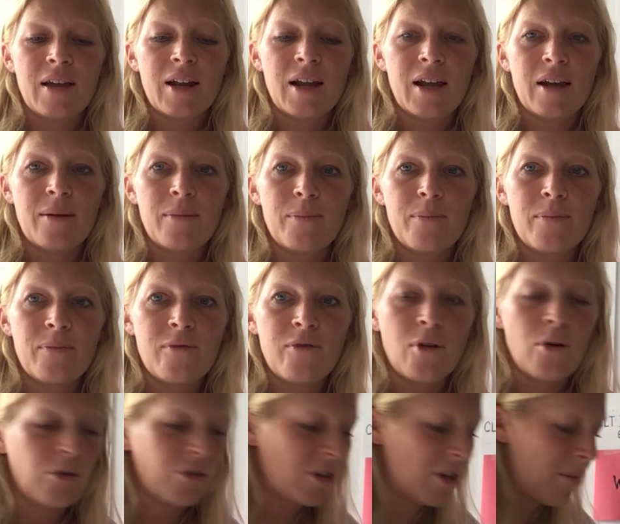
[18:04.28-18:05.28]
then I
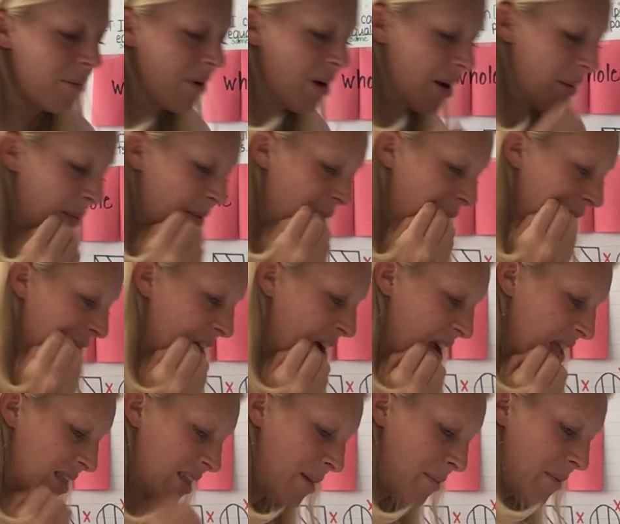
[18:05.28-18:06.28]
fold them up or I
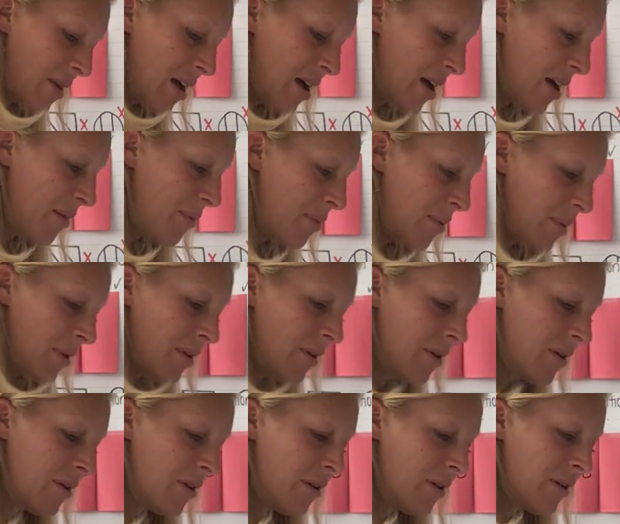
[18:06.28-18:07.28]
line them up,
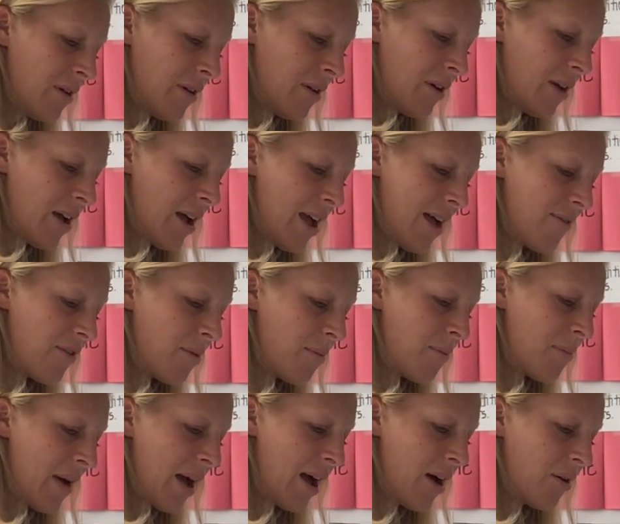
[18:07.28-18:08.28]
I have
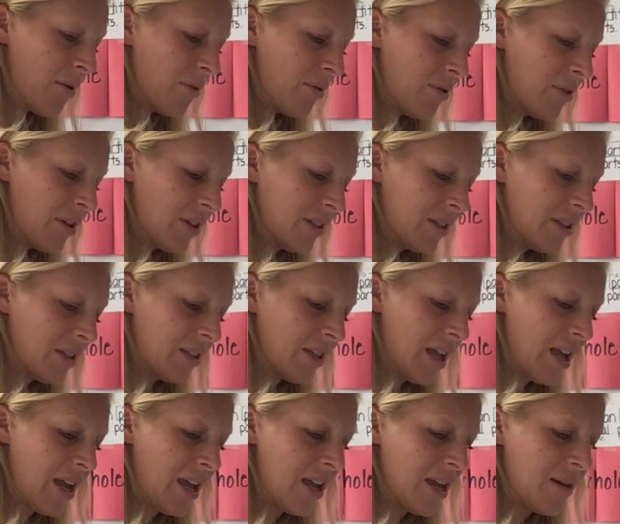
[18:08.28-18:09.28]
about the
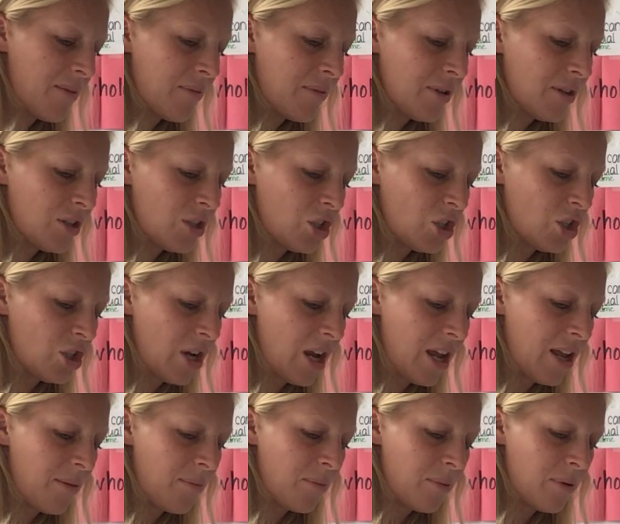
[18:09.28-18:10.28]
same
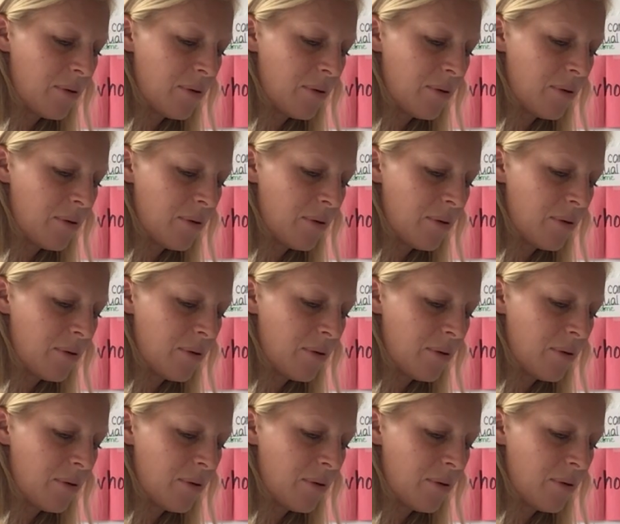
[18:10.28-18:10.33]
shape.